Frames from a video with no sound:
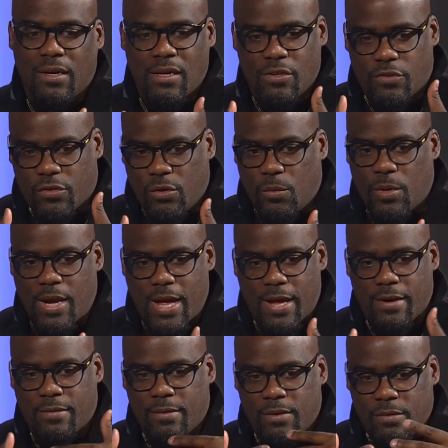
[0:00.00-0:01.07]
And so when
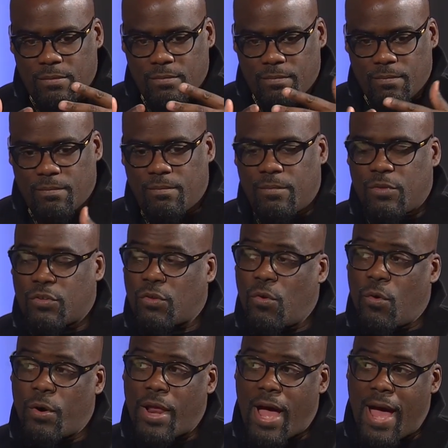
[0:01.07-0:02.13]
I
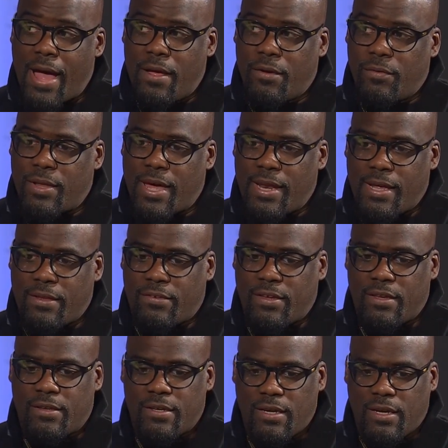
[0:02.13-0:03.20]
scored high on that
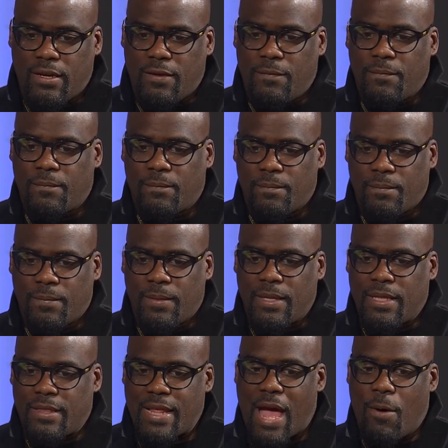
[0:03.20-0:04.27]
ACT,
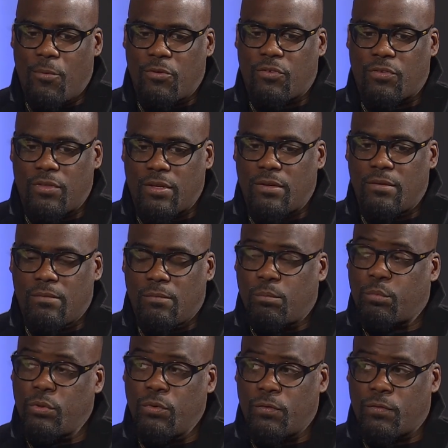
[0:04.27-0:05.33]
that was the
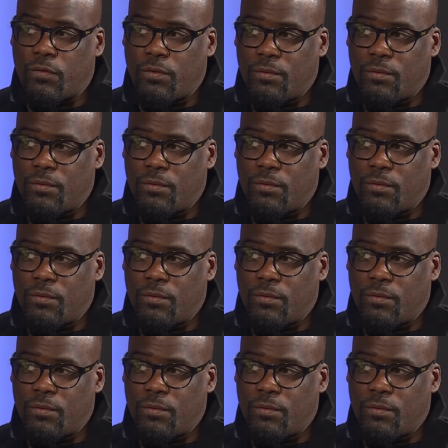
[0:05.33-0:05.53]
proof.